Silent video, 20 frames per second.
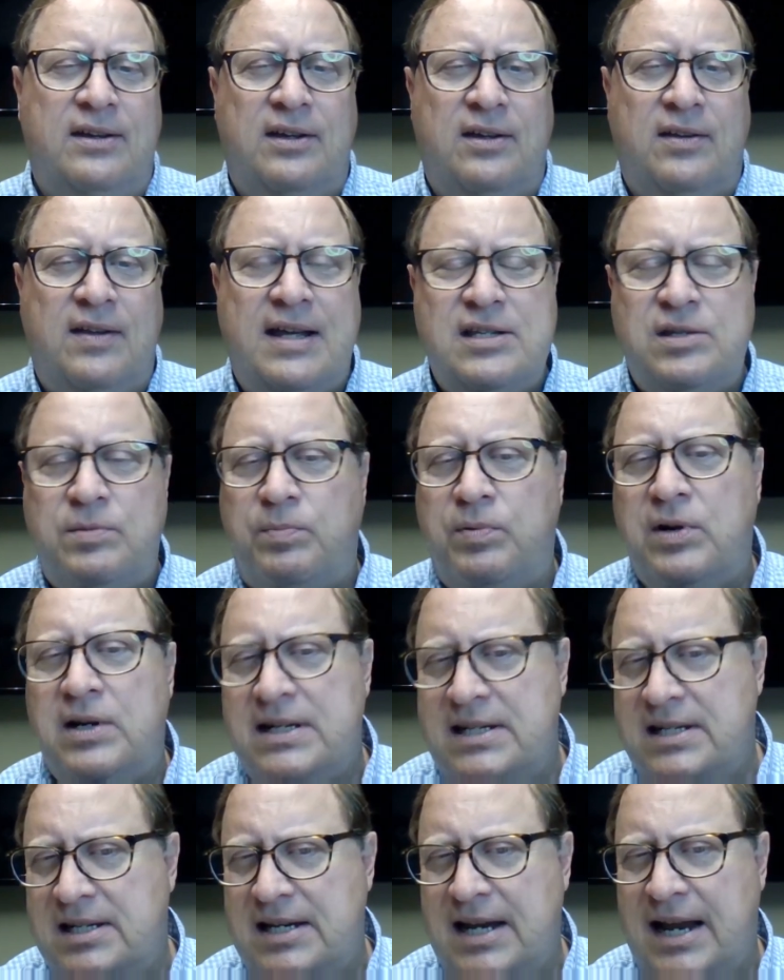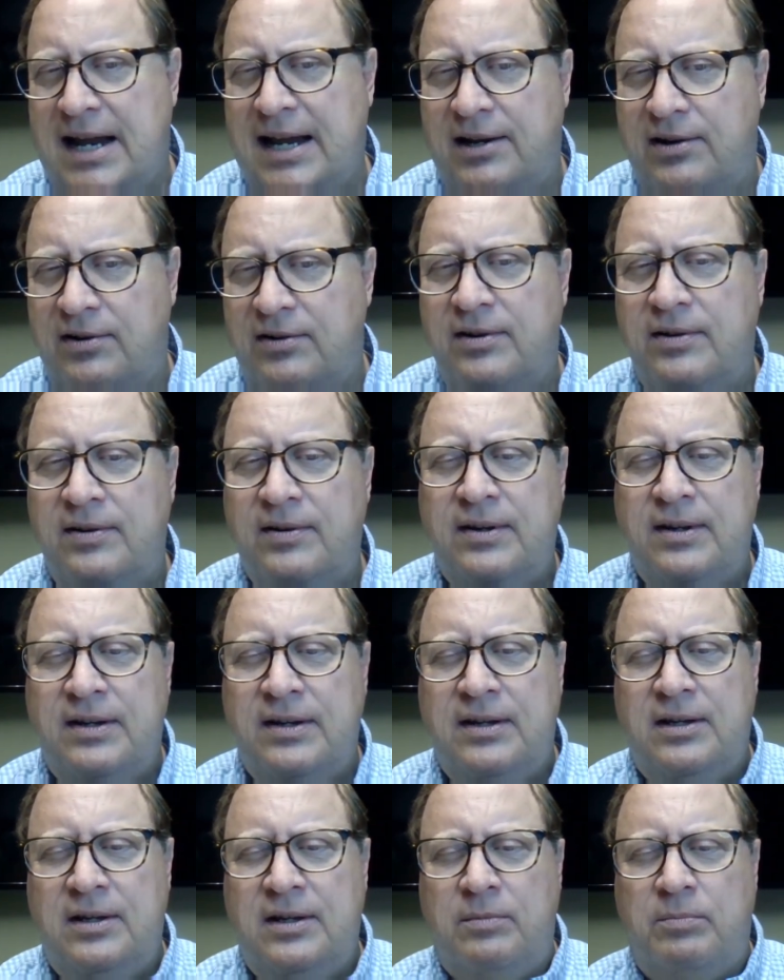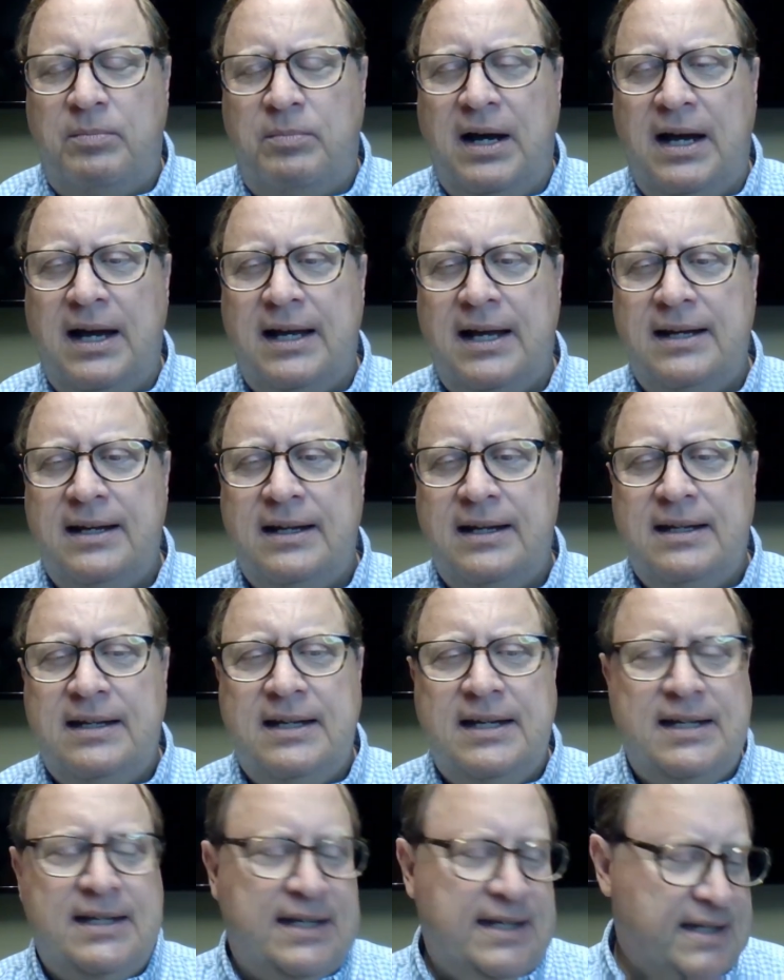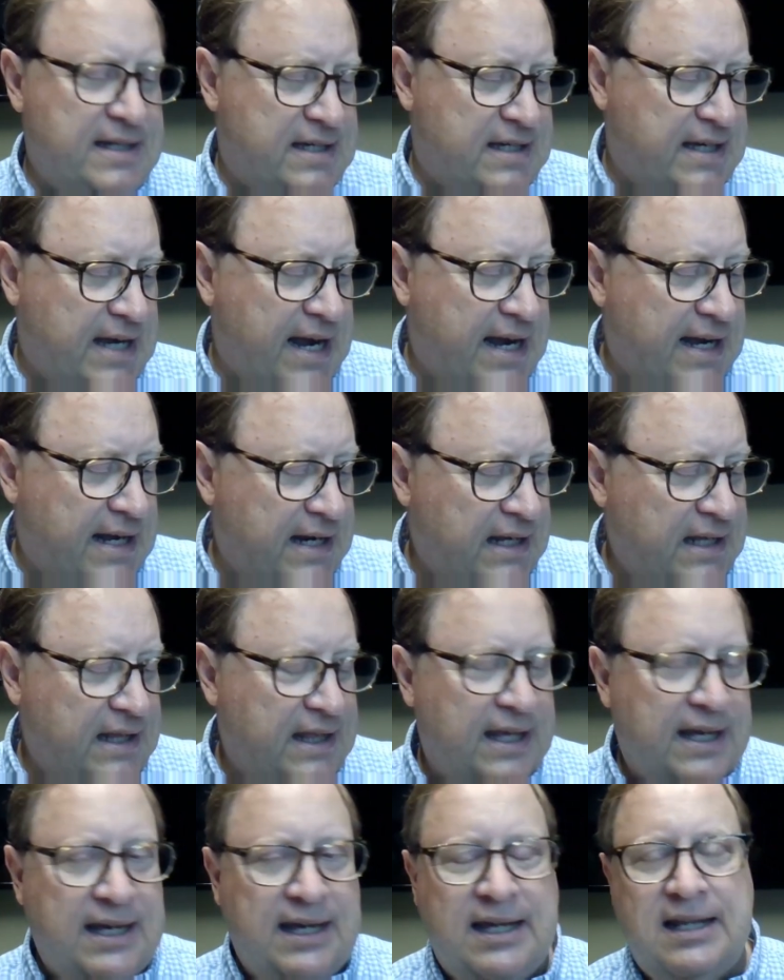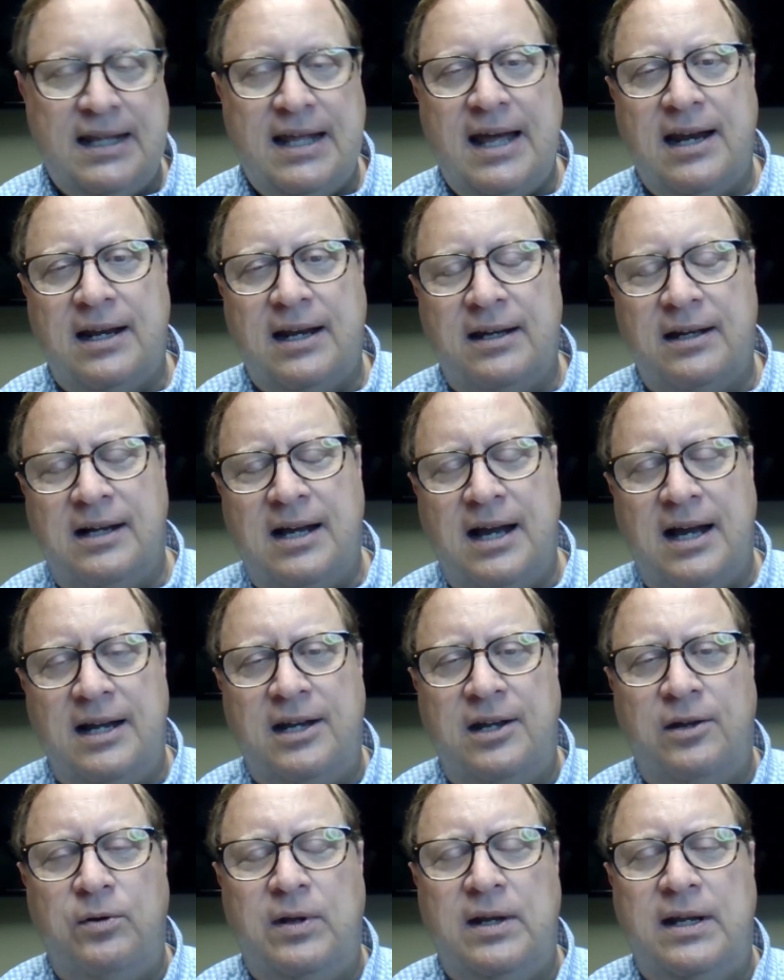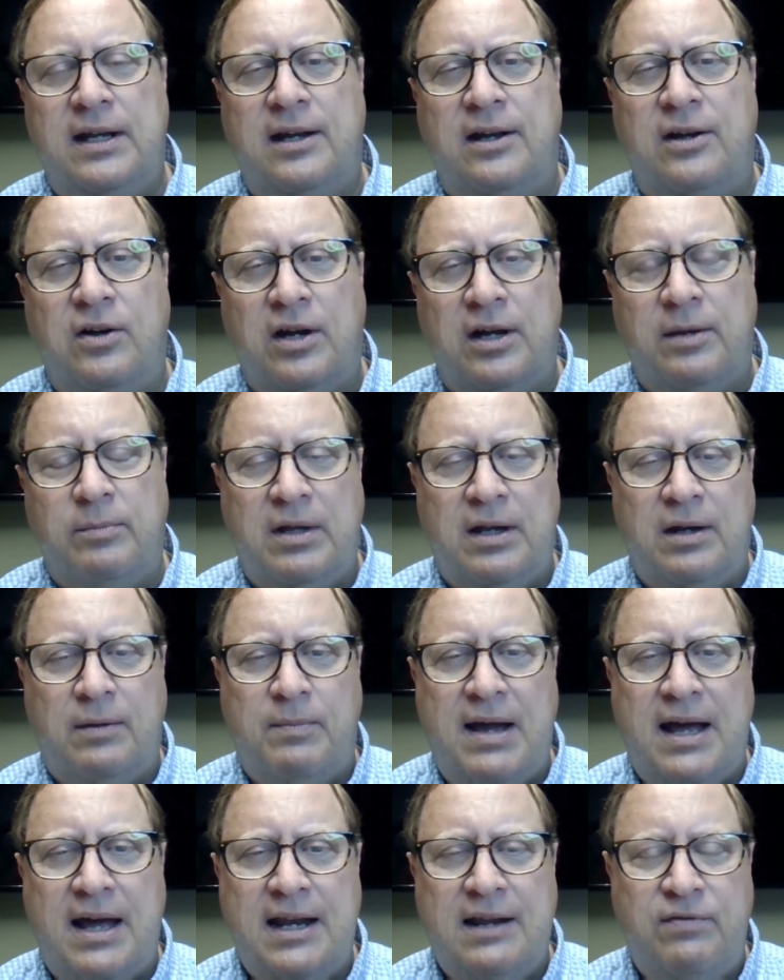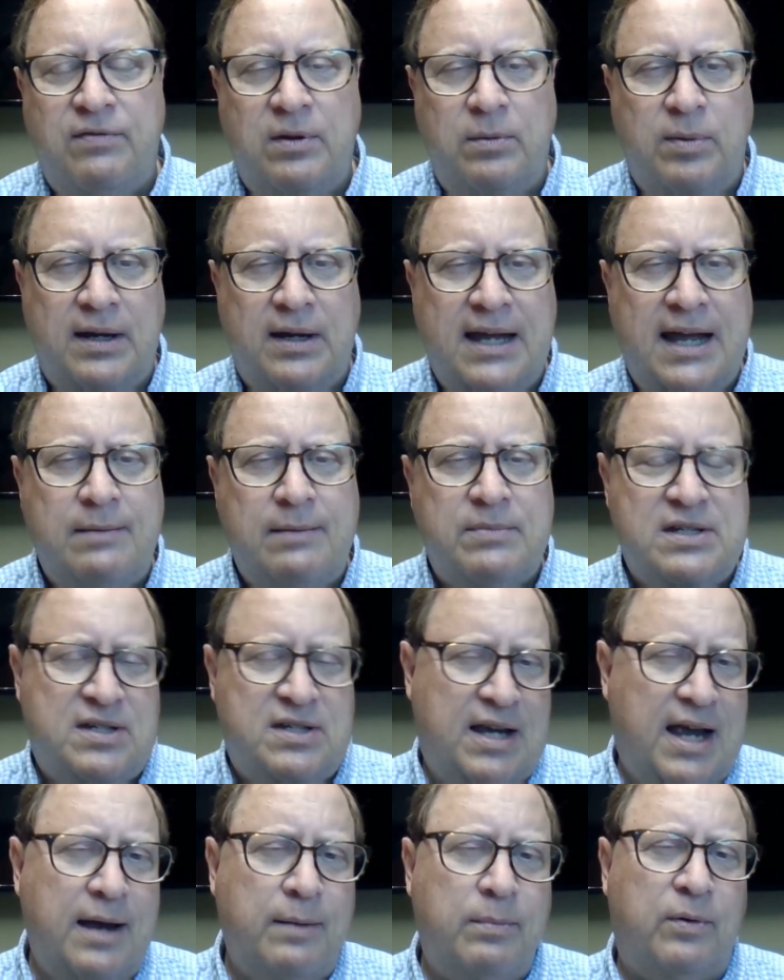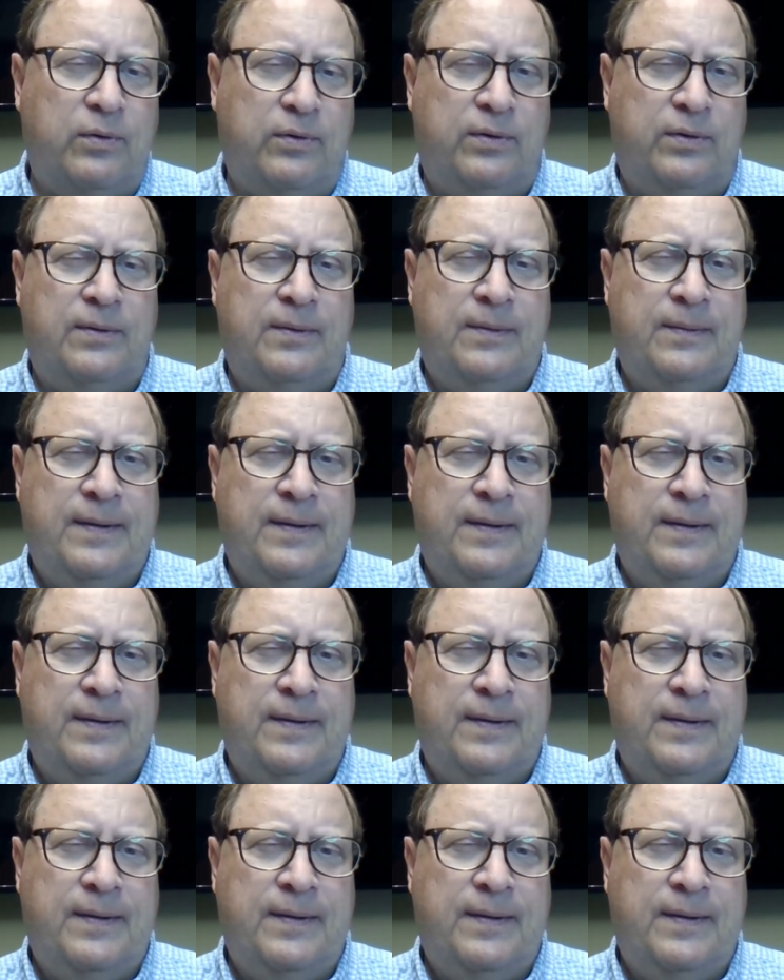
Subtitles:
And that's pretty standard. But it didn't say anything in that continuity agreement about if he became disabled.